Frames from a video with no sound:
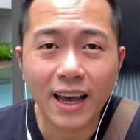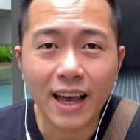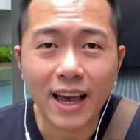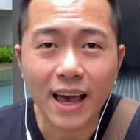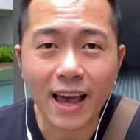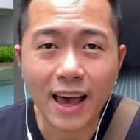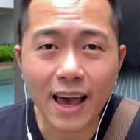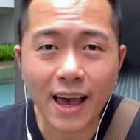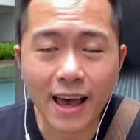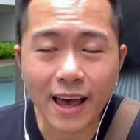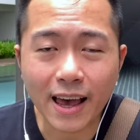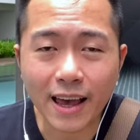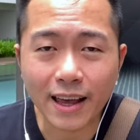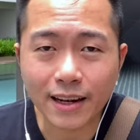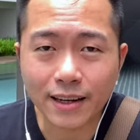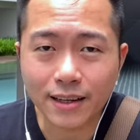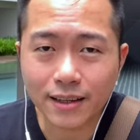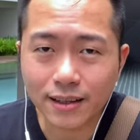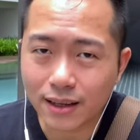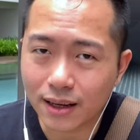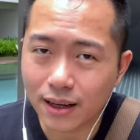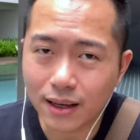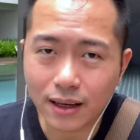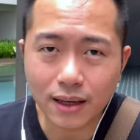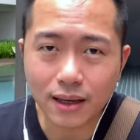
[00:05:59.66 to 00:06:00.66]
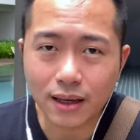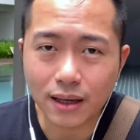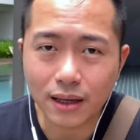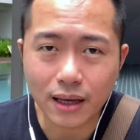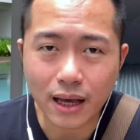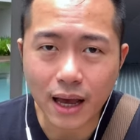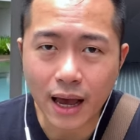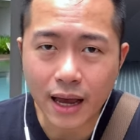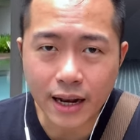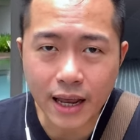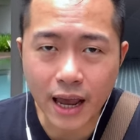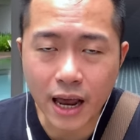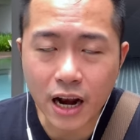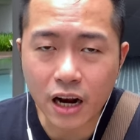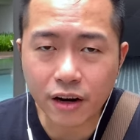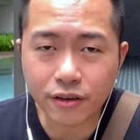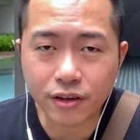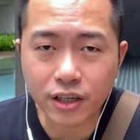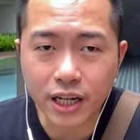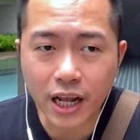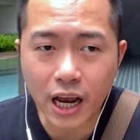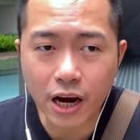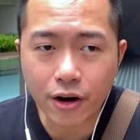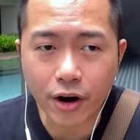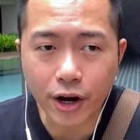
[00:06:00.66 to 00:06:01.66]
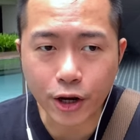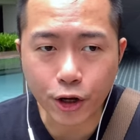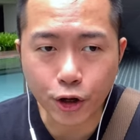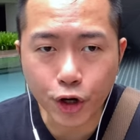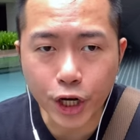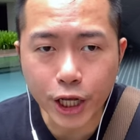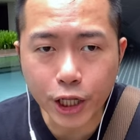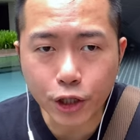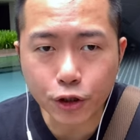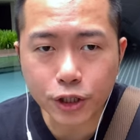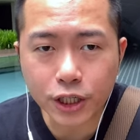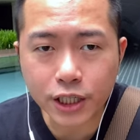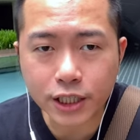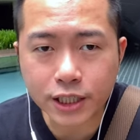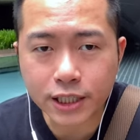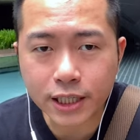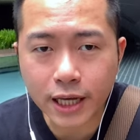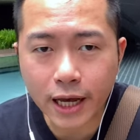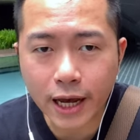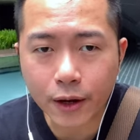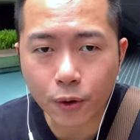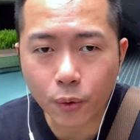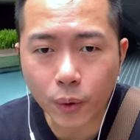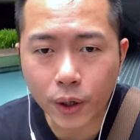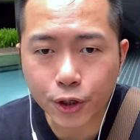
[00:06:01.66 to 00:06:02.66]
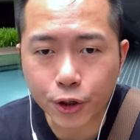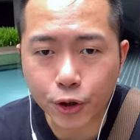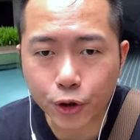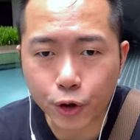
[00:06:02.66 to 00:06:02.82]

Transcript: And at the end of the day, right, you need to decide what you